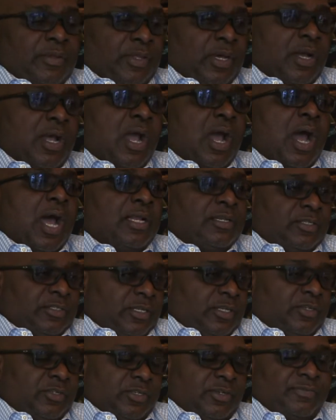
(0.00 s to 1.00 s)
The
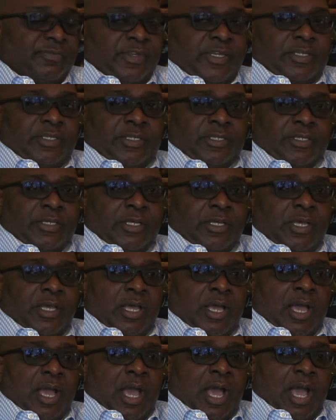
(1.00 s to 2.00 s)
content of it
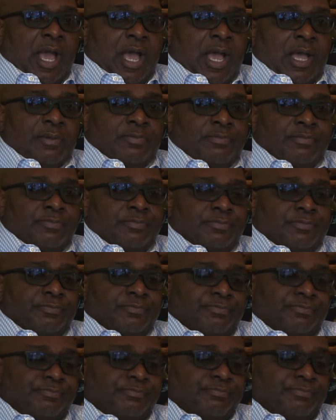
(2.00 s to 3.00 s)

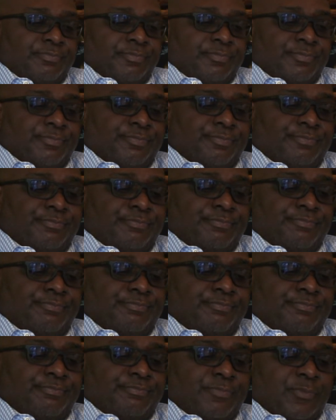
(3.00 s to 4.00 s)

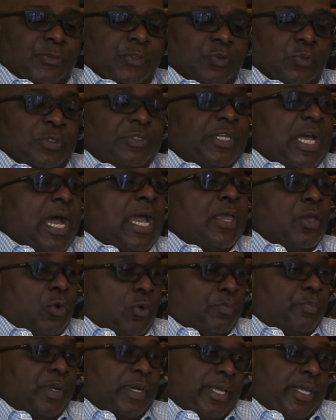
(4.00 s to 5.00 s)
was
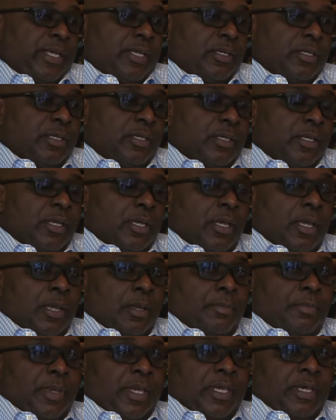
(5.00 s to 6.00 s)
eye-opening,
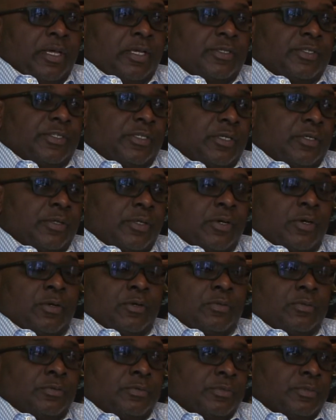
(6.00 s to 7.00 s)
because
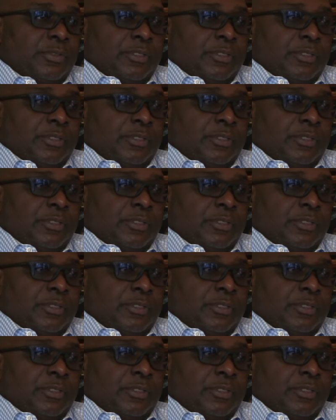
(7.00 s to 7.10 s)
although